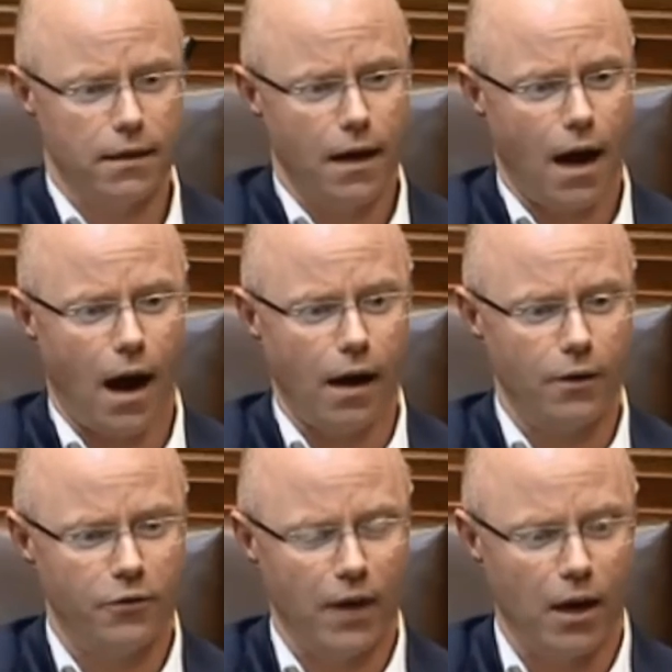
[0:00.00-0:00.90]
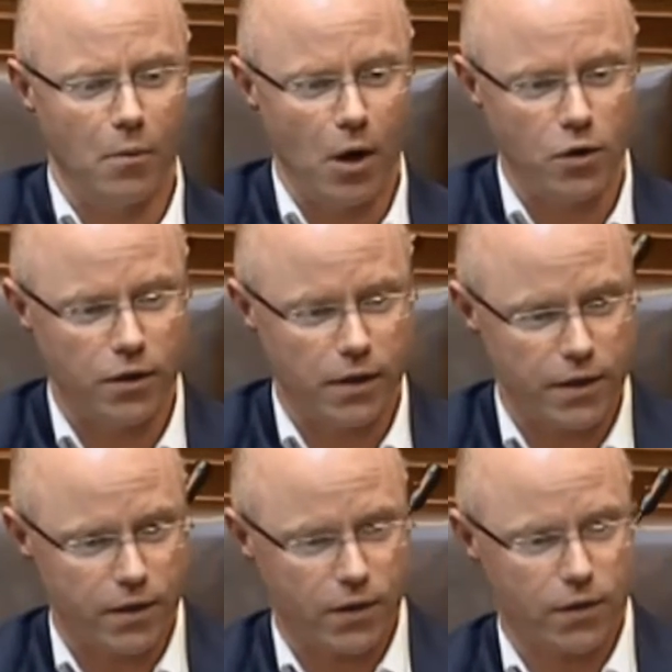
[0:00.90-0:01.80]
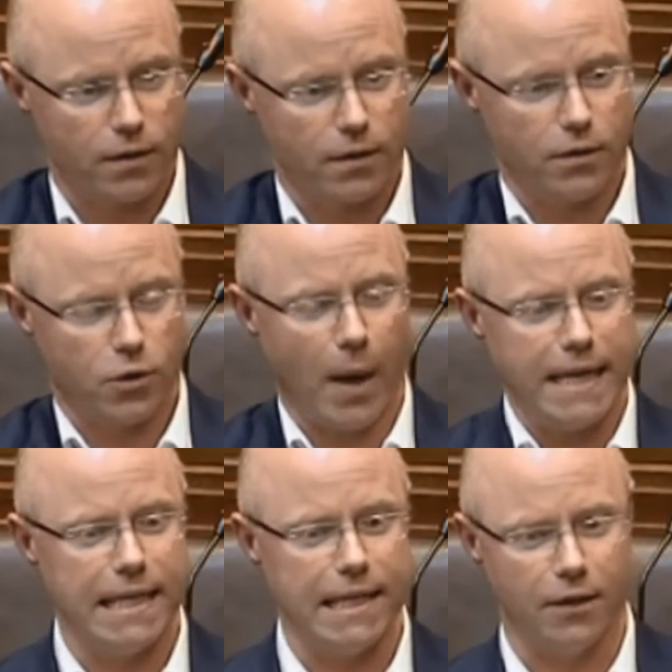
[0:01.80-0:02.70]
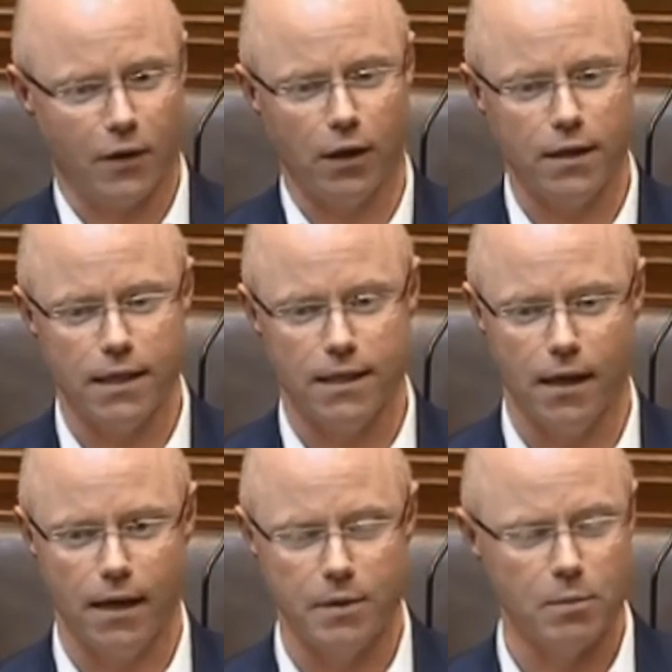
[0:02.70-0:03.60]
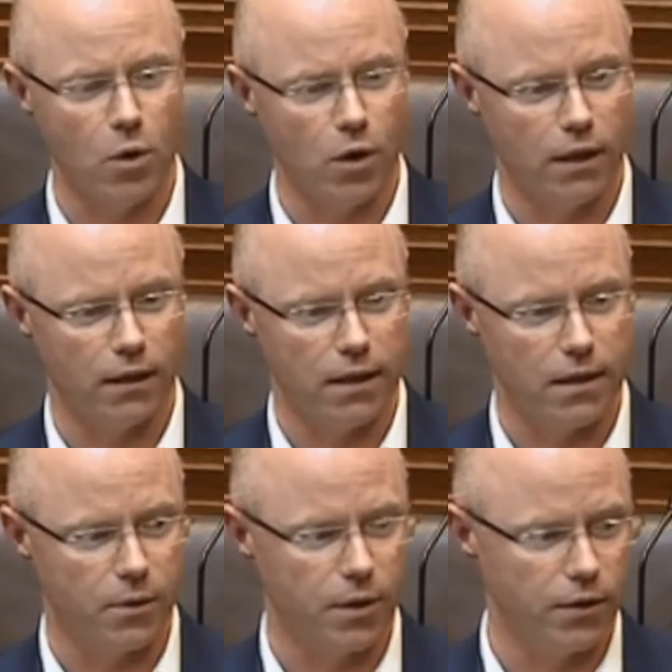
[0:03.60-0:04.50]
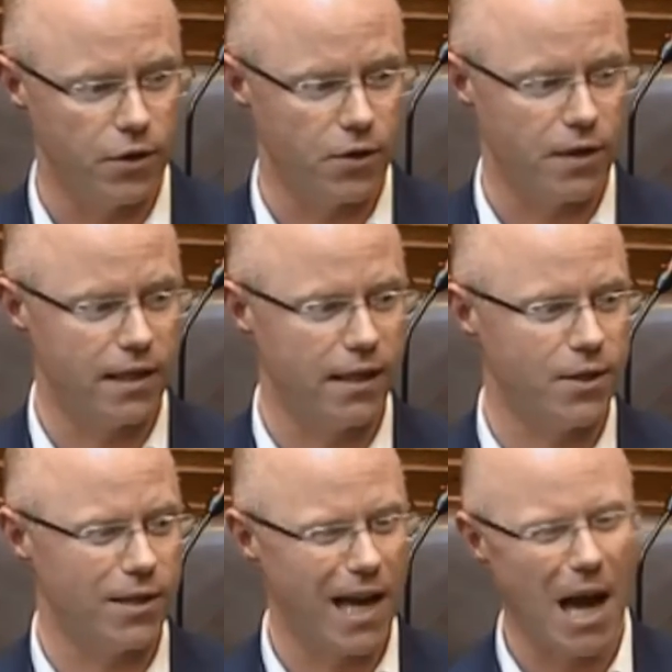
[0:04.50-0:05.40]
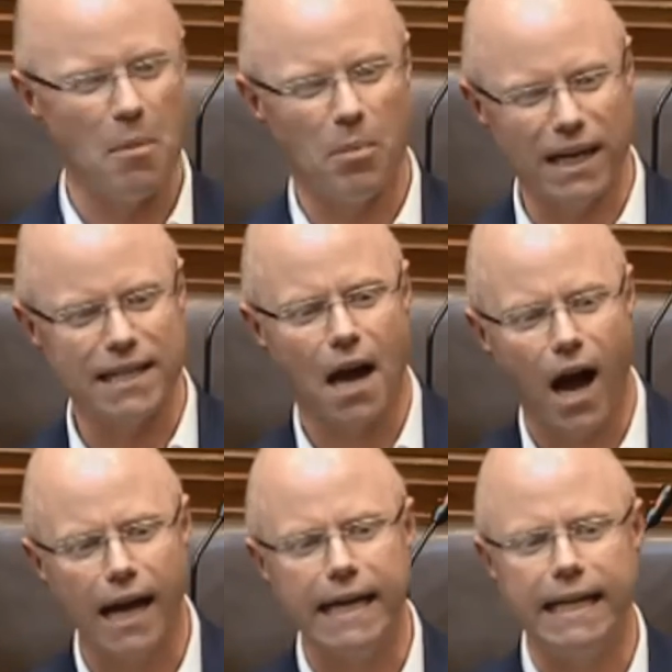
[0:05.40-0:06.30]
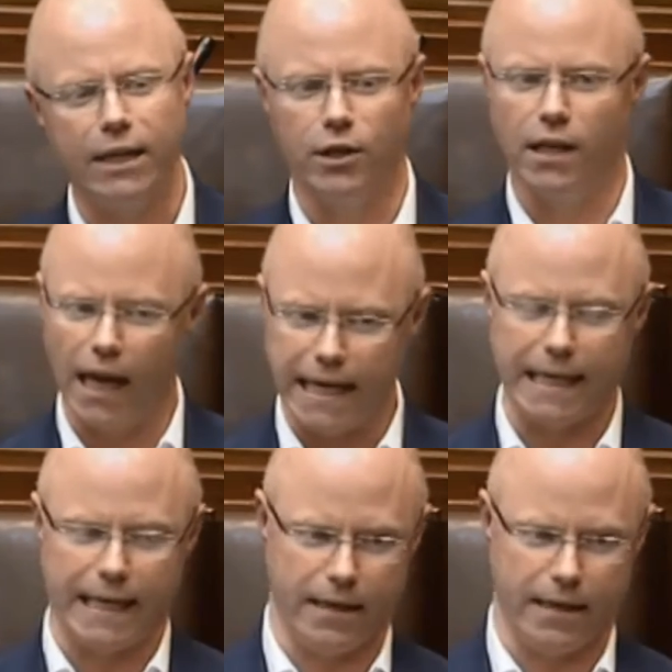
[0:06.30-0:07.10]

our fellow motorists 20 to 30 times more than they do in other jurisdictions, but it's highly unlikely.